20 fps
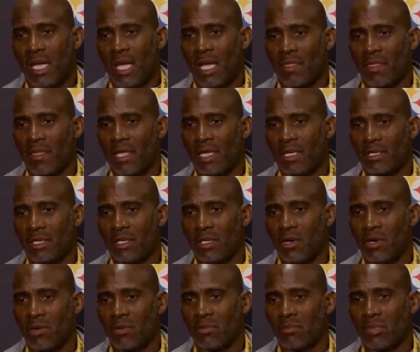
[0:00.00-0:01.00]
I think, you
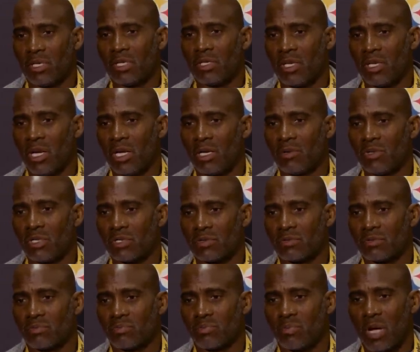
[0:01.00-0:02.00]
know, Bill Nunn was
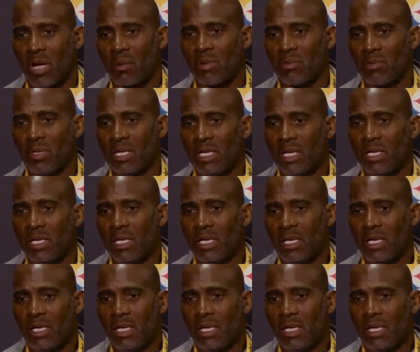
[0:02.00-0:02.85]
probably,